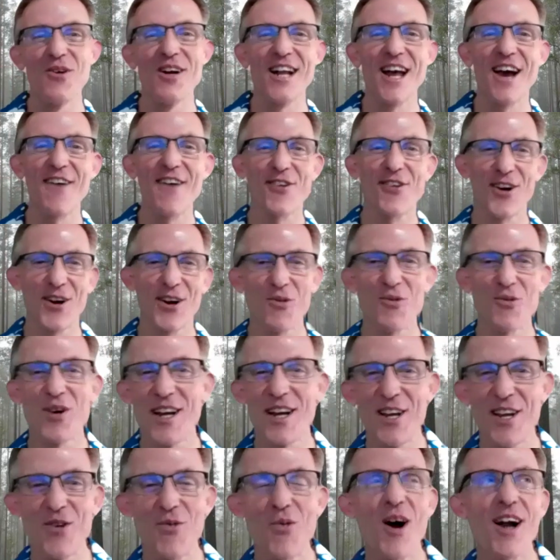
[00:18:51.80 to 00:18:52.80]
whatever what
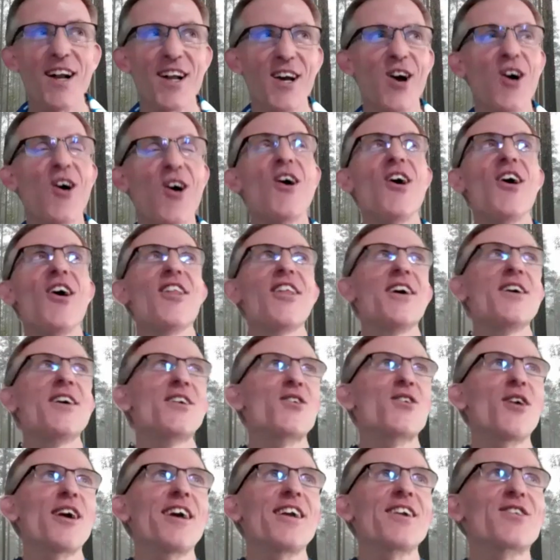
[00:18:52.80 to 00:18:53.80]
you want to call it,
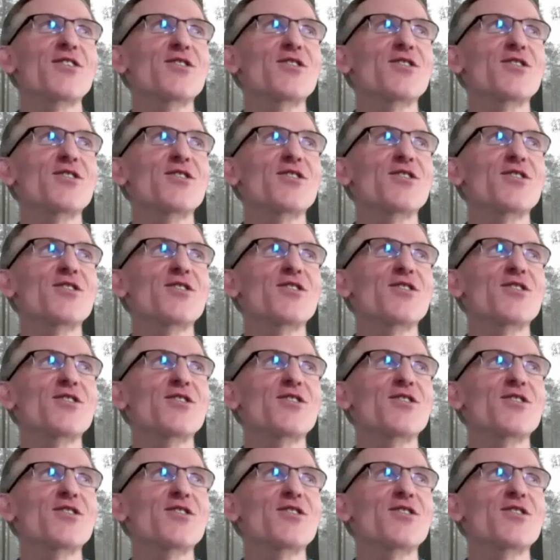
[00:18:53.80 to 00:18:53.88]
greater